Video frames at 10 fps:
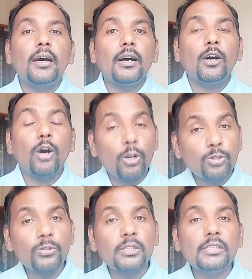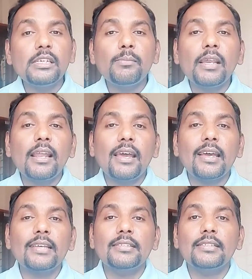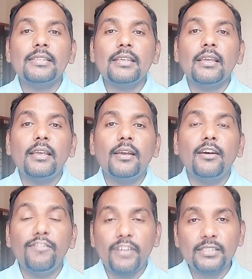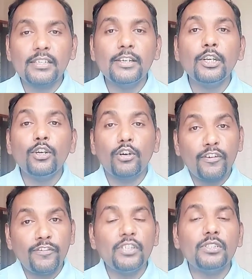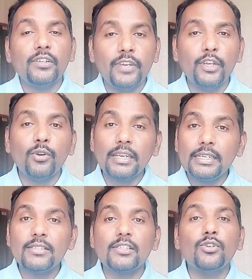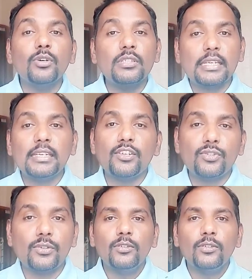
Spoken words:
Also, the Gmail has a facility or a feature where you can insert your signature.